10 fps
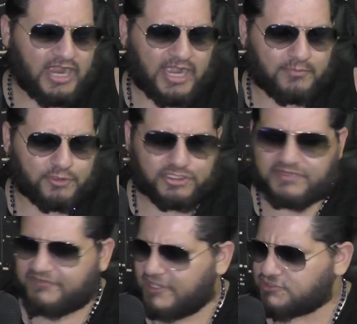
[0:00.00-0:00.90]
good
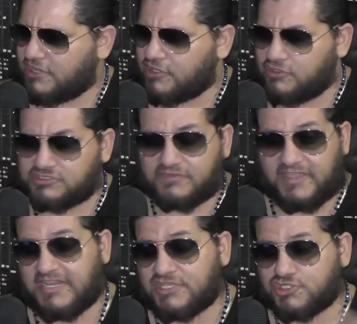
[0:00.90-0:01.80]
defense, all that good stuff.
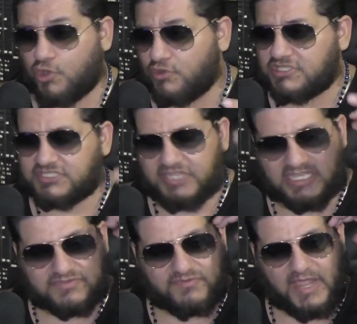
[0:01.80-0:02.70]
And it showed in
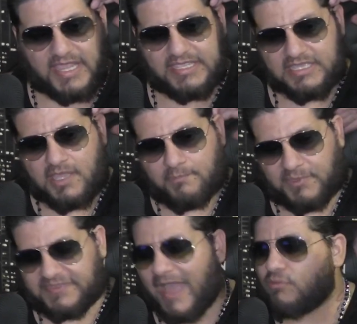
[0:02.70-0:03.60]
tonight's fight,
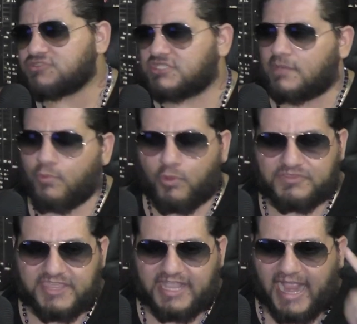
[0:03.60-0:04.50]
but that was the number one
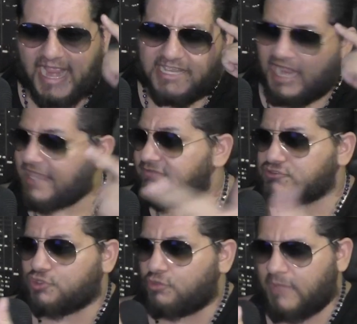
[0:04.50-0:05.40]
thing. I even
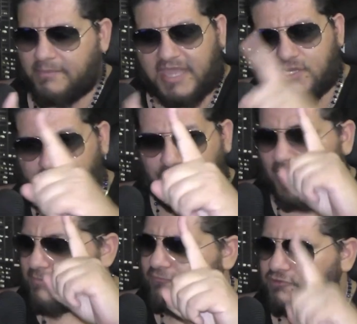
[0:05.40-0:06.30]
told my man here,
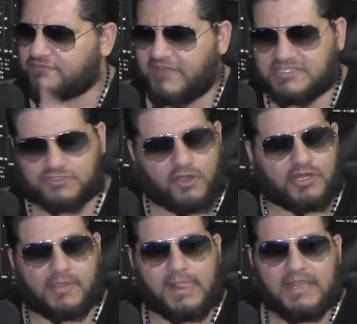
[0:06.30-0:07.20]
right before the fight
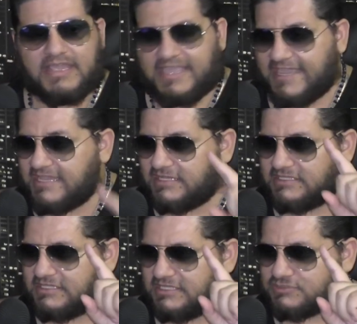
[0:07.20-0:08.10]
started,
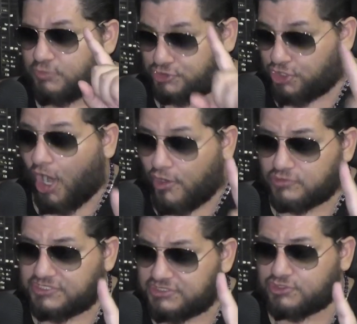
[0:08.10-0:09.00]
what
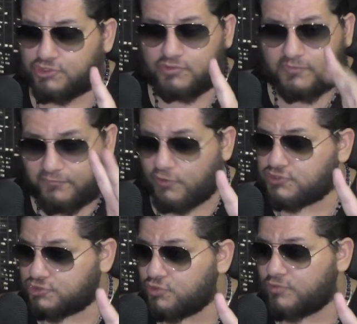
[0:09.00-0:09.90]
Charles needs to do,
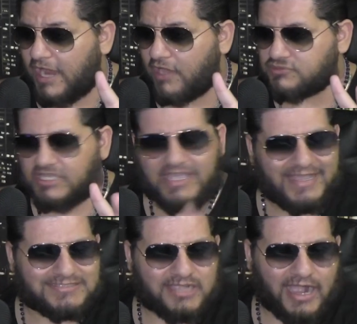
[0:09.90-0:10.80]
first 2 rounds,
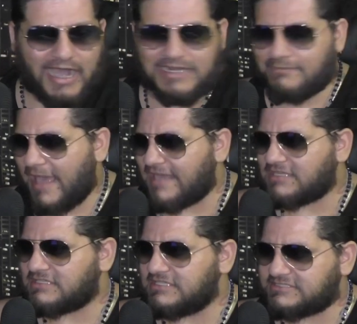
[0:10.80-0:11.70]
is
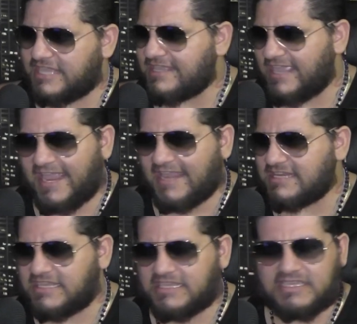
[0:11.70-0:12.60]
automatically take any